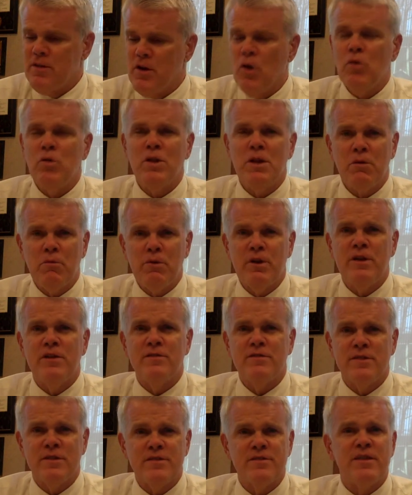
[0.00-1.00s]
The only
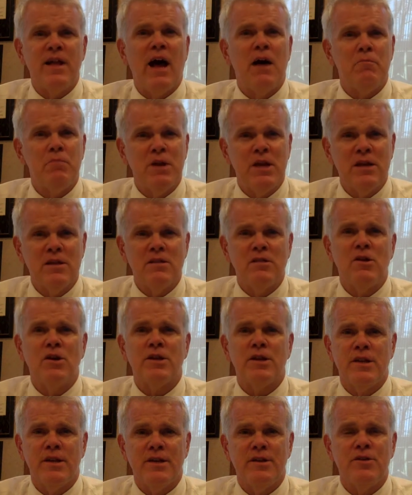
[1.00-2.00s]
reason it's not being
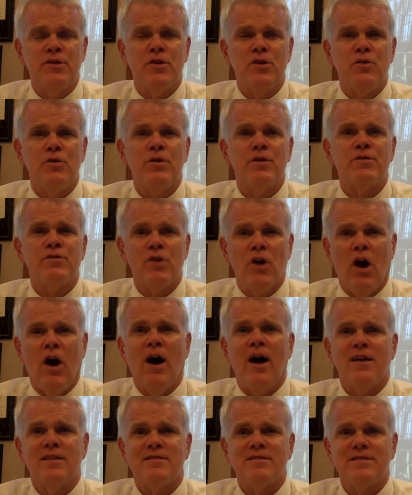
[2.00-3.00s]
looked into is
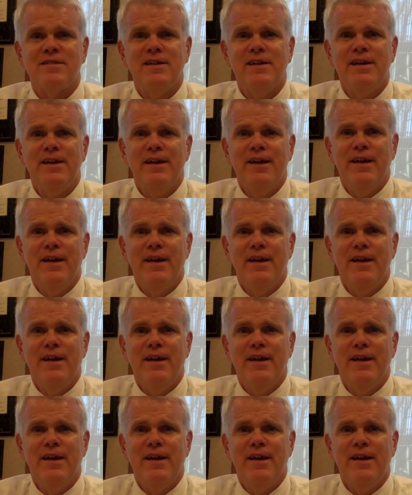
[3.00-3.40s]
cost.